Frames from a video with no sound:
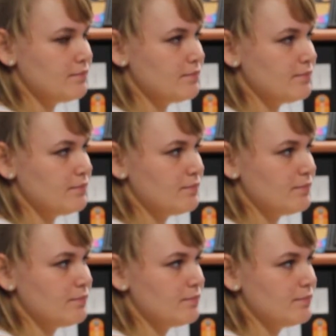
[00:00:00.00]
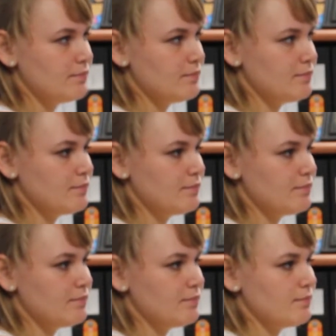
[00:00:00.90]

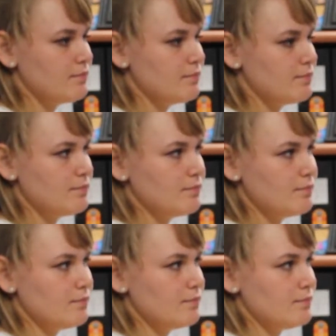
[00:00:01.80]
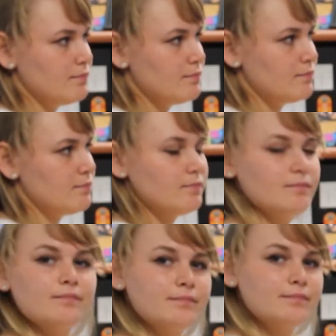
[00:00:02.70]
(not speaking)